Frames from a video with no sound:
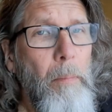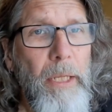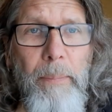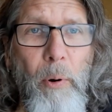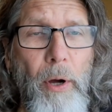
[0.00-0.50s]

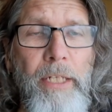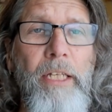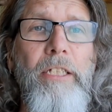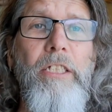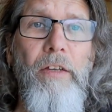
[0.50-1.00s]
But the point
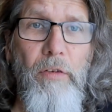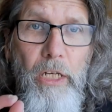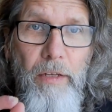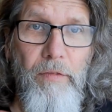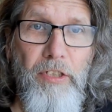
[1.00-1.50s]
is, if you
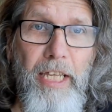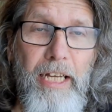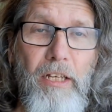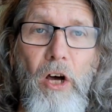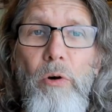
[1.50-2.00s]
leave the
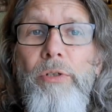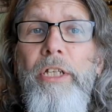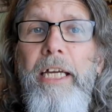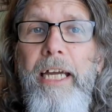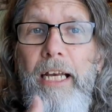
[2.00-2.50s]
snake alone,
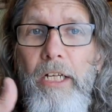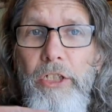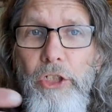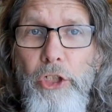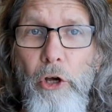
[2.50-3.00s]
it'll
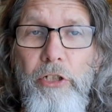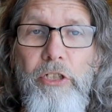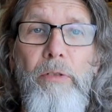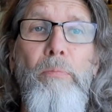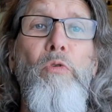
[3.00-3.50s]

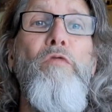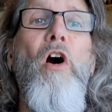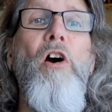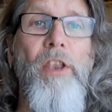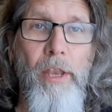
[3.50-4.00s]
just move
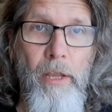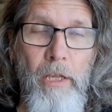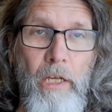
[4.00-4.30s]
on.